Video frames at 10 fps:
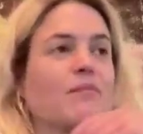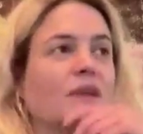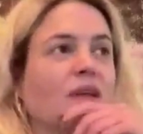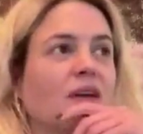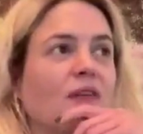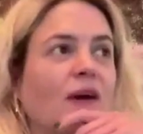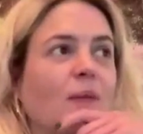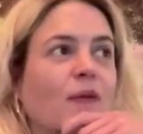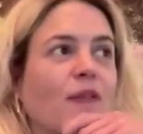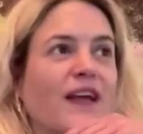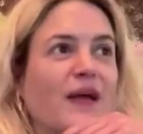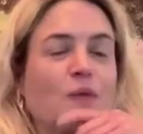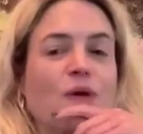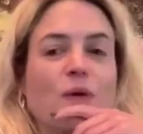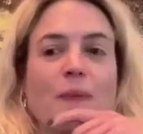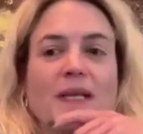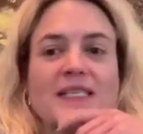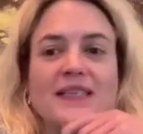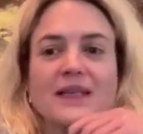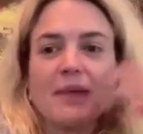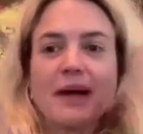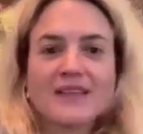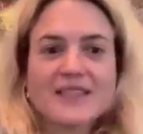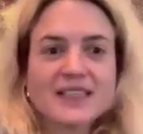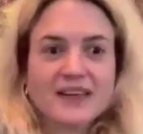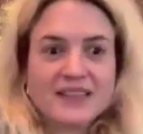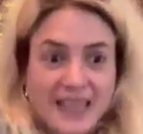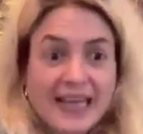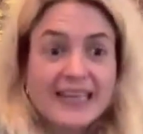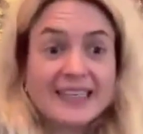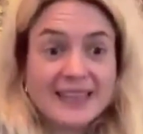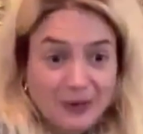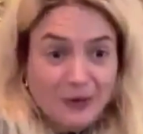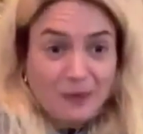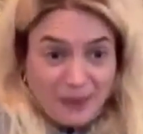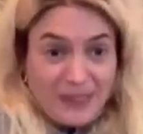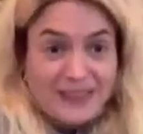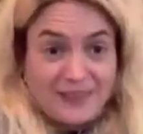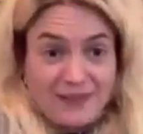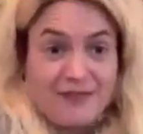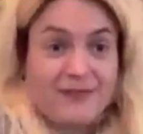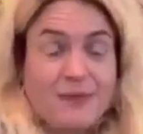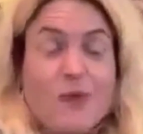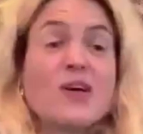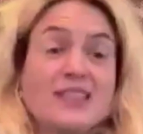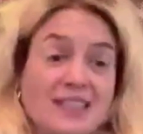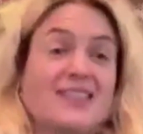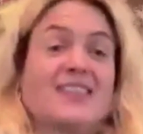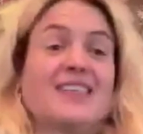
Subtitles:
an incredible thing. And we were basically balancing on a tiny little piece of wood.